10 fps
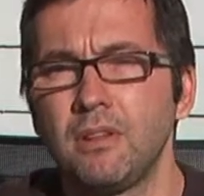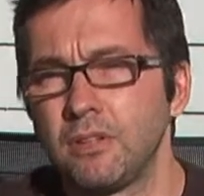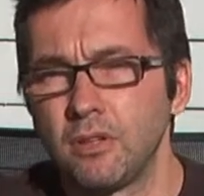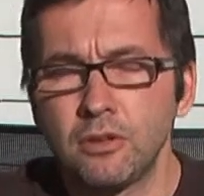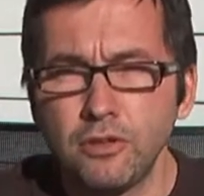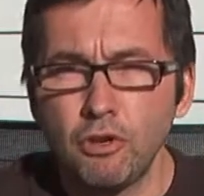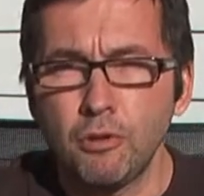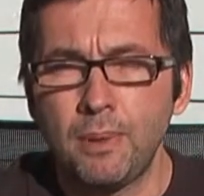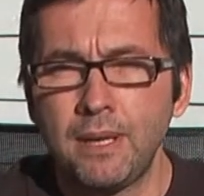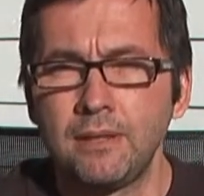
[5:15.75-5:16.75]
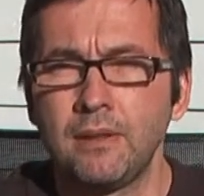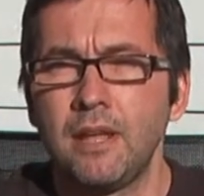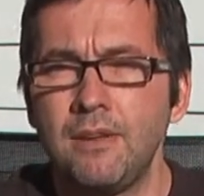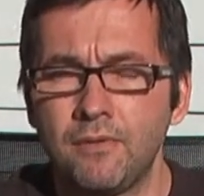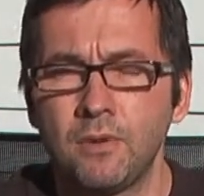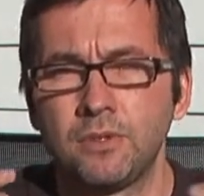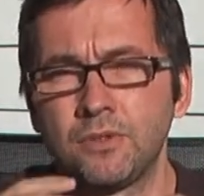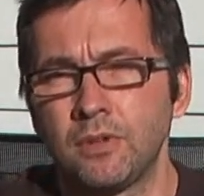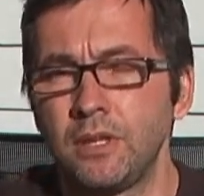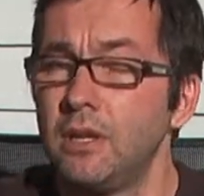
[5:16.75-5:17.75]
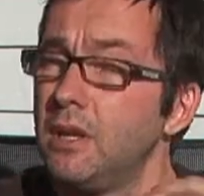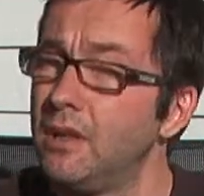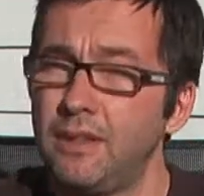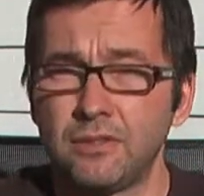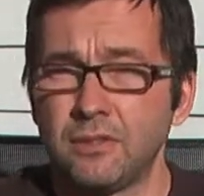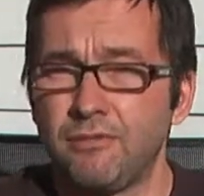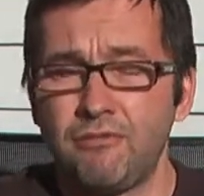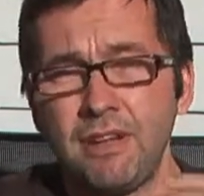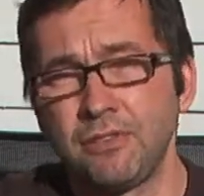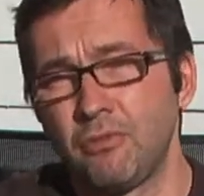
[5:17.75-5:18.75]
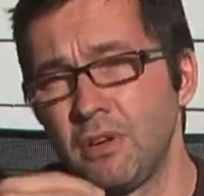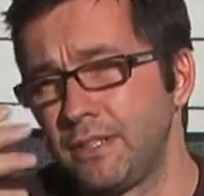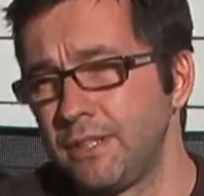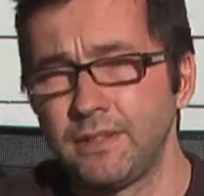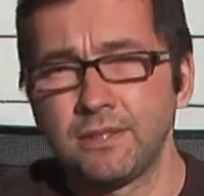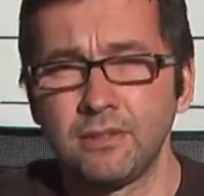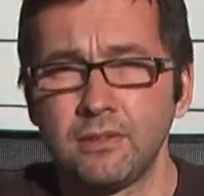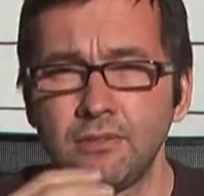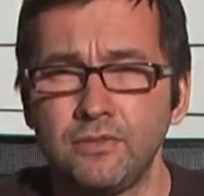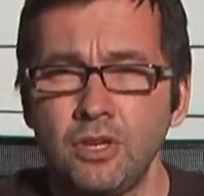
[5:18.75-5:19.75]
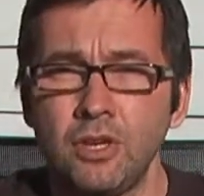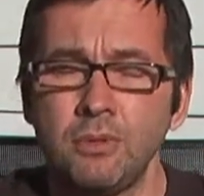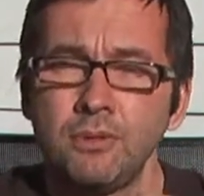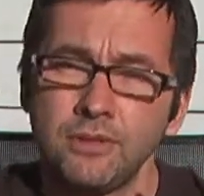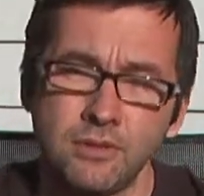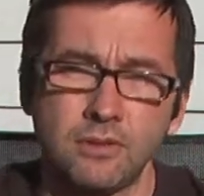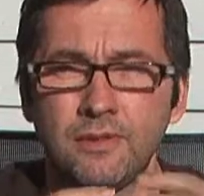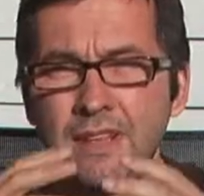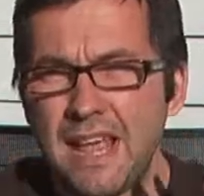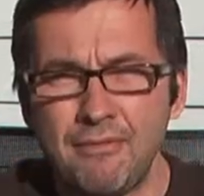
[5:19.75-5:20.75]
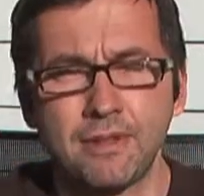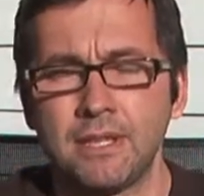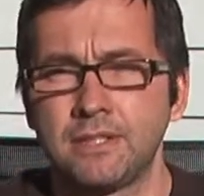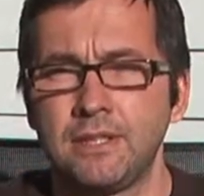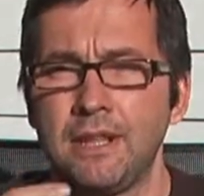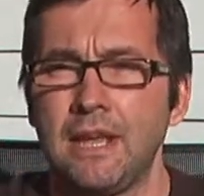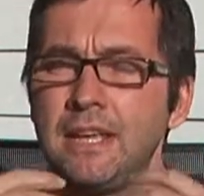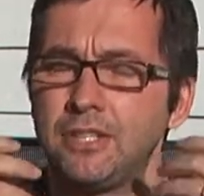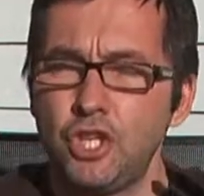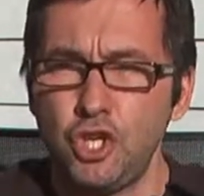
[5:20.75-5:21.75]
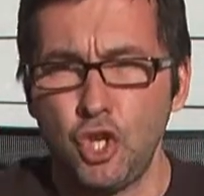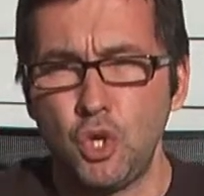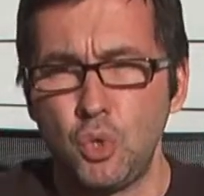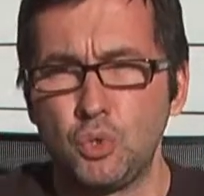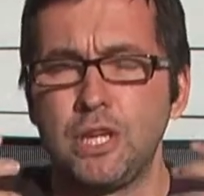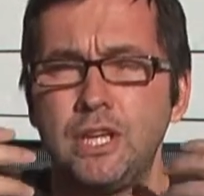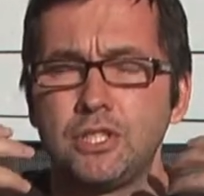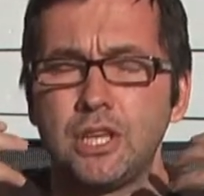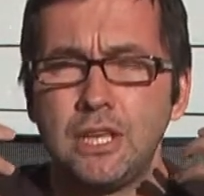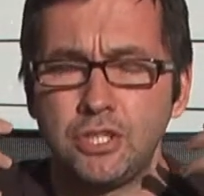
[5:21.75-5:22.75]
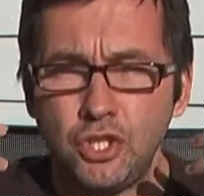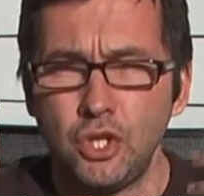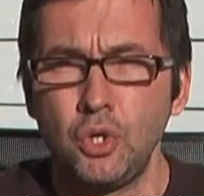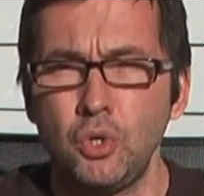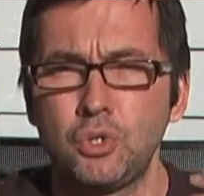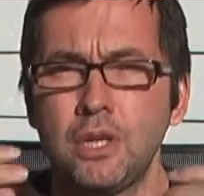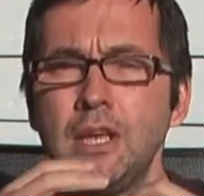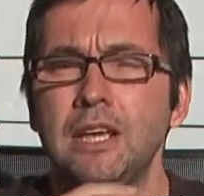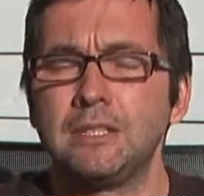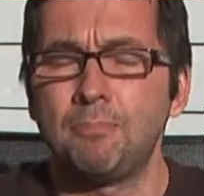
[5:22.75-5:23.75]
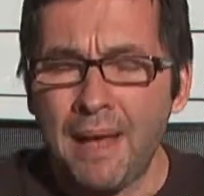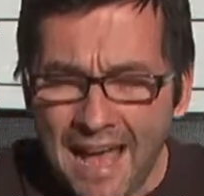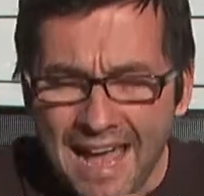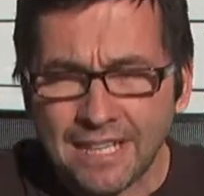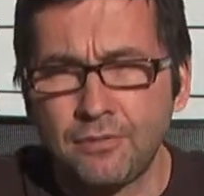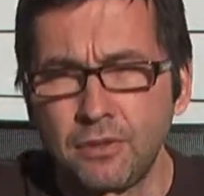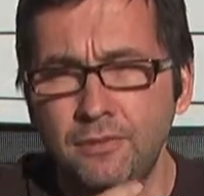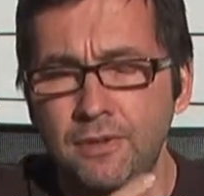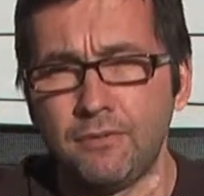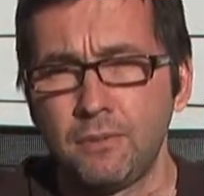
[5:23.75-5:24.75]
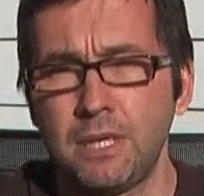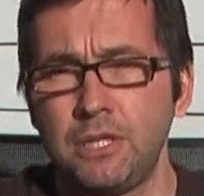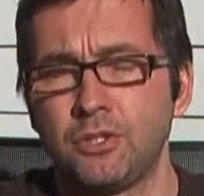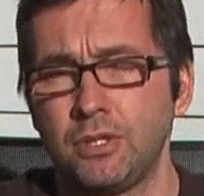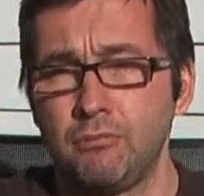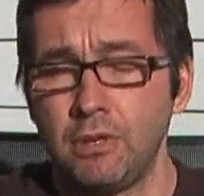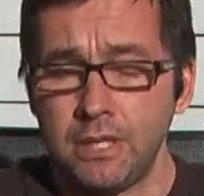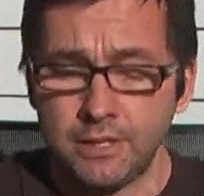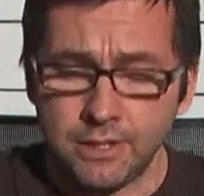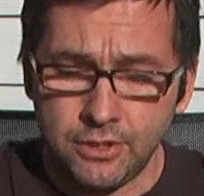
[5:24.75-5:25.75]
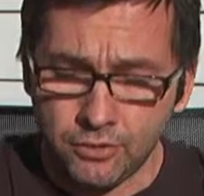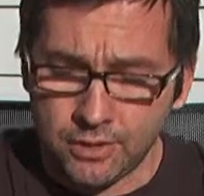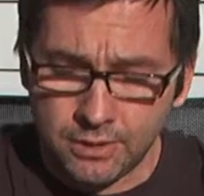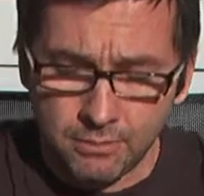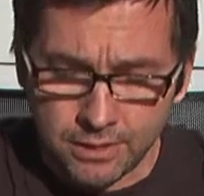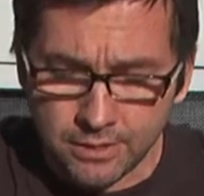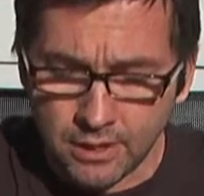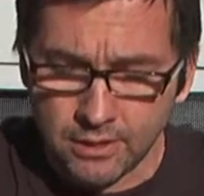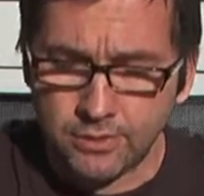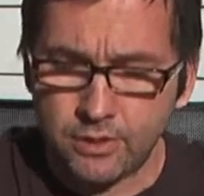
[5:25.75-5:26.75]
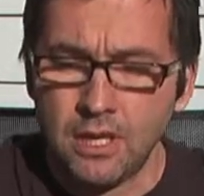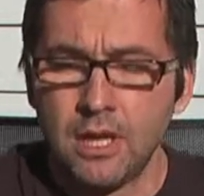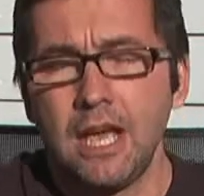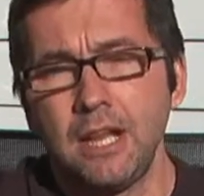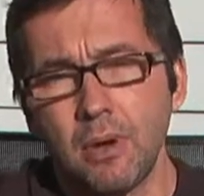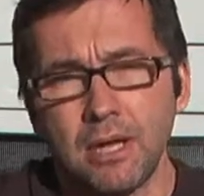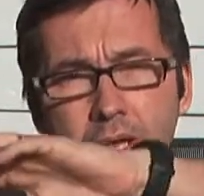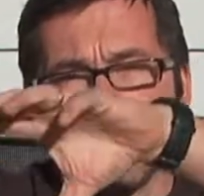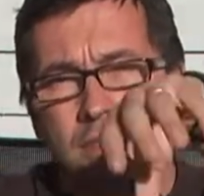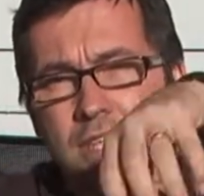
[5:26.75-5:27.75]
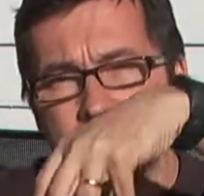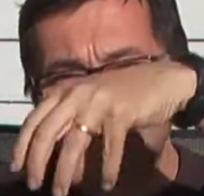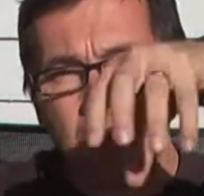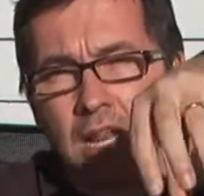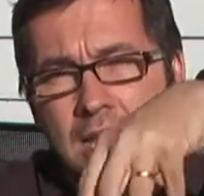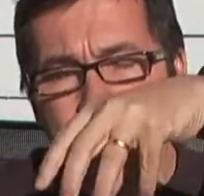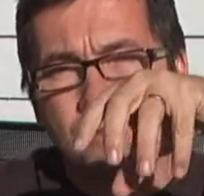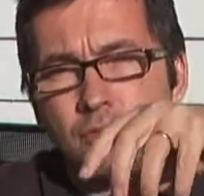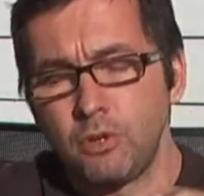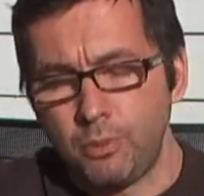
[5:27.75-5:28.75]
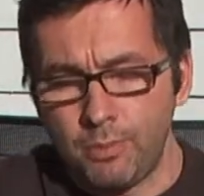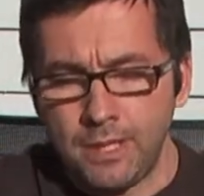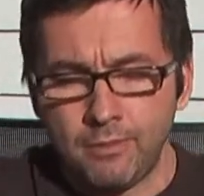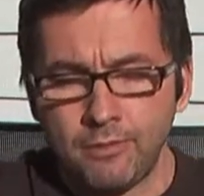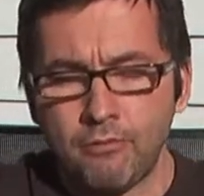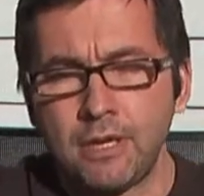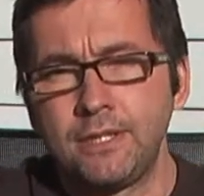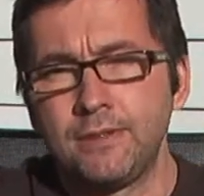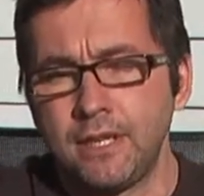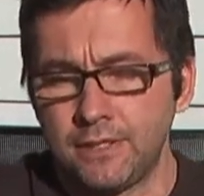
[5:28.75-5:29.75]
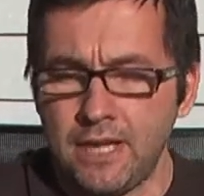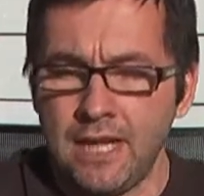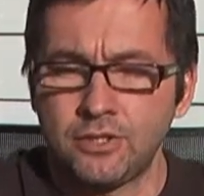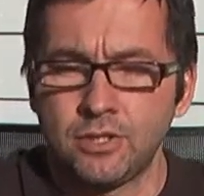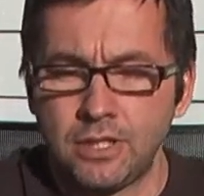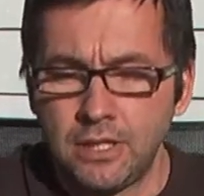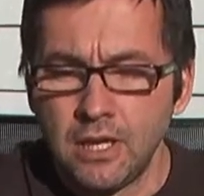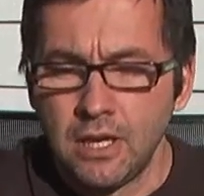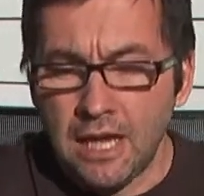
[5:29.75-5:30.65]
There's a lot of European influence on it. There's a lot of French writing. There's a lot of German. There's a lot of everything's in there. It's huge. It's huge. It's packed full of information. It really is an interesting place to go to. Anyway, this collective group of people have rated this actually